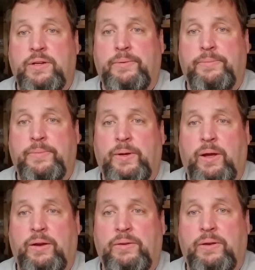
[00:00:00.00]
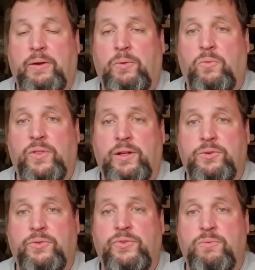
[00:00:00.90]
Hopefully I'll
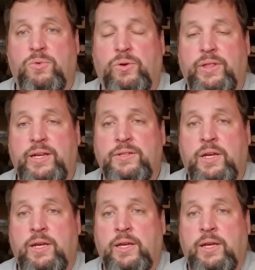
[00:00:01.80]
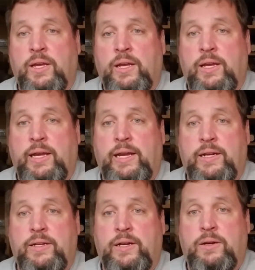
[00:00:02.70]
do a few more of these,
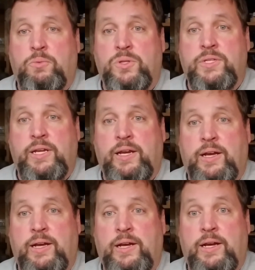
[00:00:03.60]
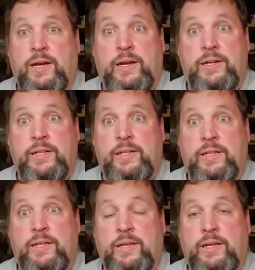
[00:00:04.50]
and we'll see you on
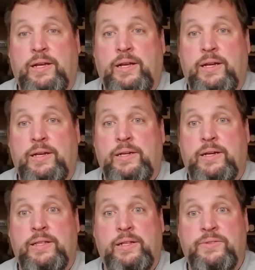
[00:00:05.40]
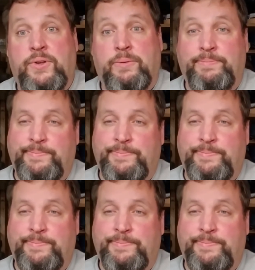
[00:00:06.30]
the list field.